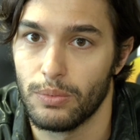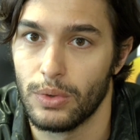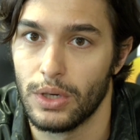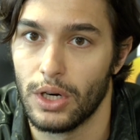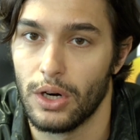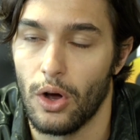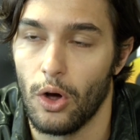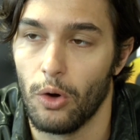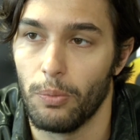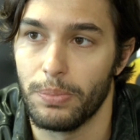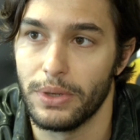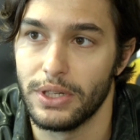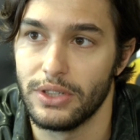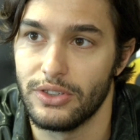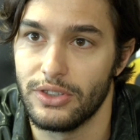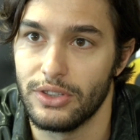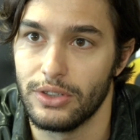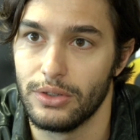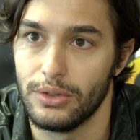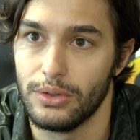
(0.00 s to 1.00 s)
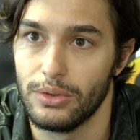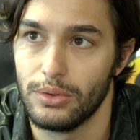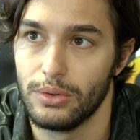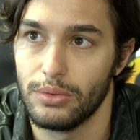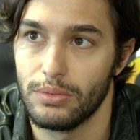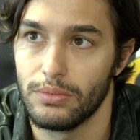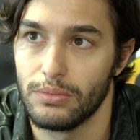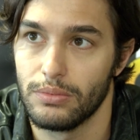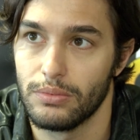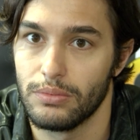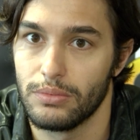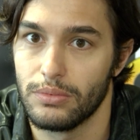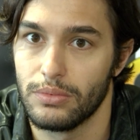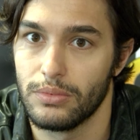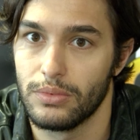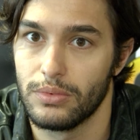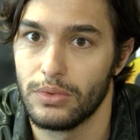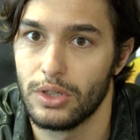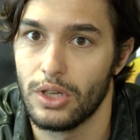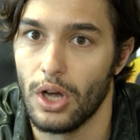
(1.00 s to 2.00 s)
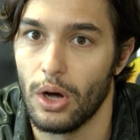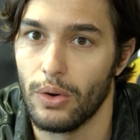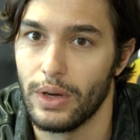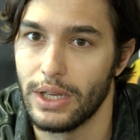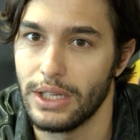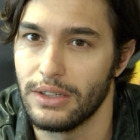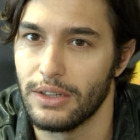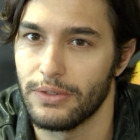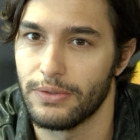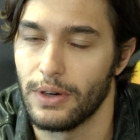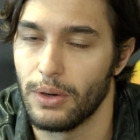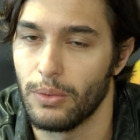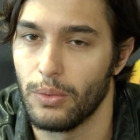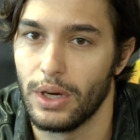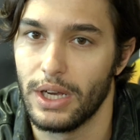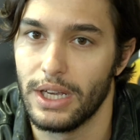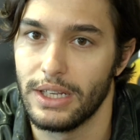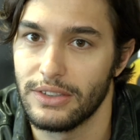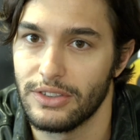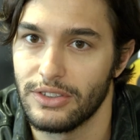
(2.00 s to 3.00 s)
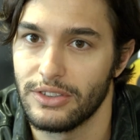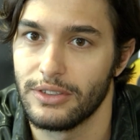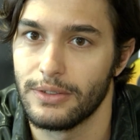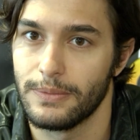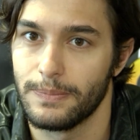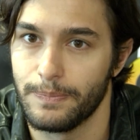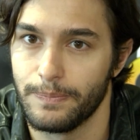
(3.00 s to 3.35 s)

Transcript: were open to going different ways.